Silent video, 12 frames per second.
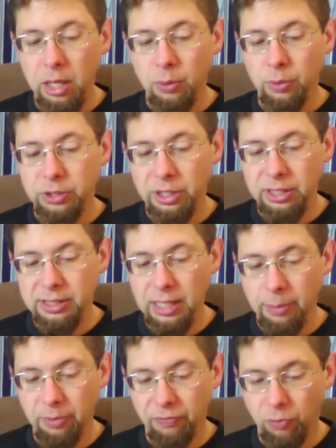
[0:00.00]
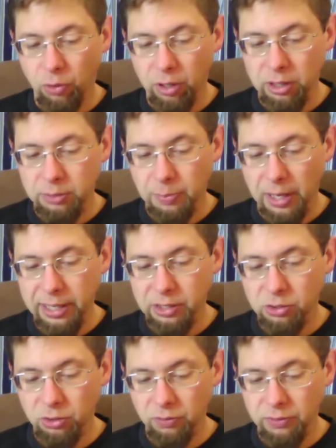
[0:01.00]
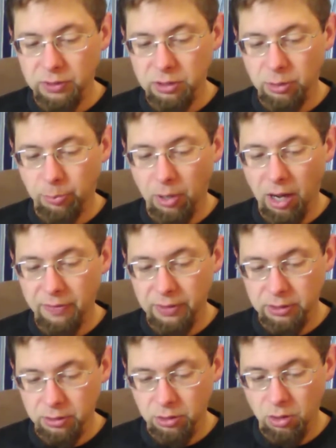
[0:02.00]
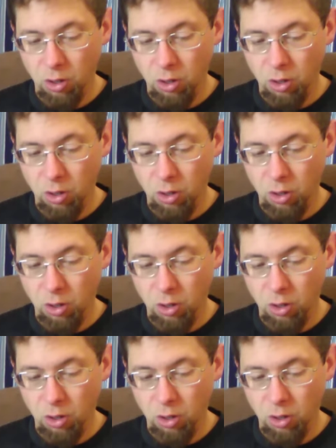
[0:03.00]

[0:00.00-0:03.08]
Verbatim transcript: which he set before us by his servants the prophets.